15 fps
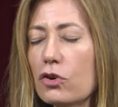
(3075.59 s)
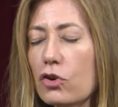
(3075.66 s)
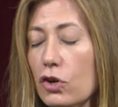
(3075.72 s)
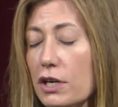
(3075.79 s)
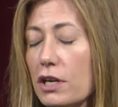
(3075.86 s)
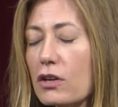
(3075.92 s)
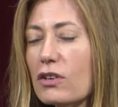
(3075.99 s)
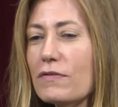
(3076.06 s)

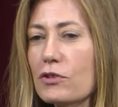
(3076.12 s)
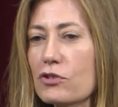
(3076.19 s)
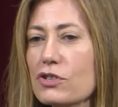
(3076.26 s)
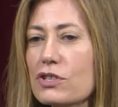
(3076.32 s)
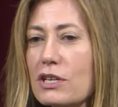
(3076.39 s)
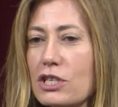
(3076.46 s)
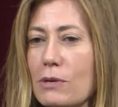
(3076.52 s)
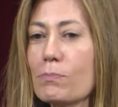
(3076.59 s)
critical of your,
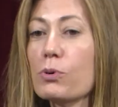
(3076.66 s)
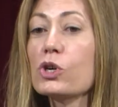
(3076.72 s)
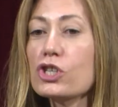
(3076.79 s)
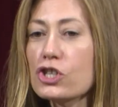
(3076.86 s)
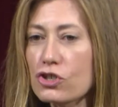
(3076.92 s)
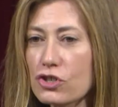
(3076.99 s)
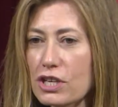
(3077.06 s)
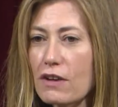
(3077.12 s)
to
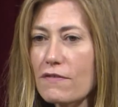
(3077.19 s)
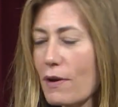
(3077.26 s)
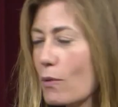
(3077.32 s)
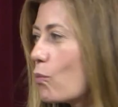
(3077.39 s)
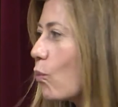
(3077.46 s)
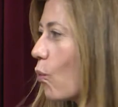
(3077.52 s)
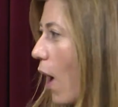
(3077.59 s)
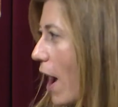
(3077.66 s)
push yourself
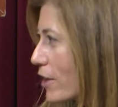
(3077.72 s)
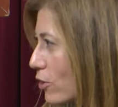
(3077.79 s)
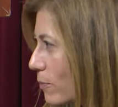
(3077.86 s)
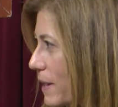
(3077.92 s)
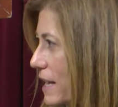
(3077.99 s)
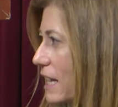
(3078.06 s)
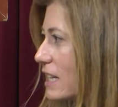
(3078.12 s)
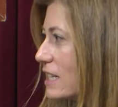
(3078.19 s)
on why
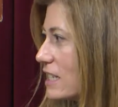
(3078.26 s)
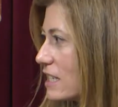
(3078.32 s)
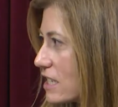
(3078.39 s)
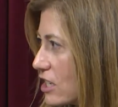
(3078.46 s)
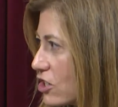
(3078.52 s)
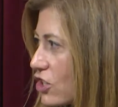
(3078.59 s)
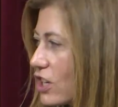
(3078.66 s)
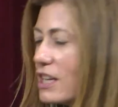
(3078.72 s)
you're making a
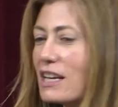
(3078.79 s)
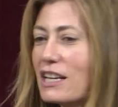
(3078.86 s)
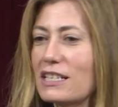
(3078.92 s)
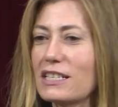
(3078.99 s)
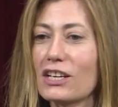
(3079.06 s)
decision, mm-hmm.